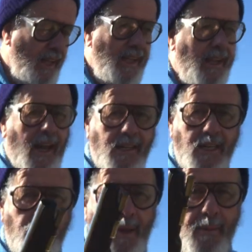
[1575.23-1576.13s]
you got
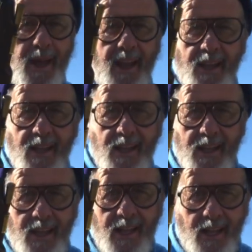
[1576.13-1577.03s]
this baby,
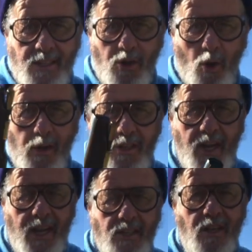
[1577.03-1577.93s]
and it's your only
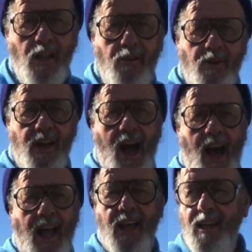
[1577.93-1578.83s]
chance to live or die.